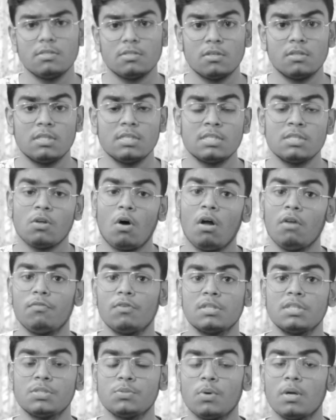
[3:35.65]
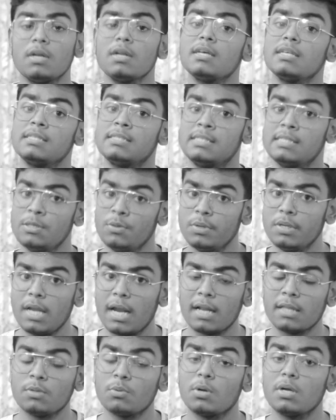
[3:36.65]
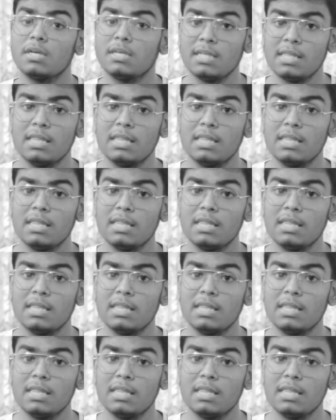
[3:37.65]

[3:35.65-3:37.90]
So this is all for this one. See you in another one.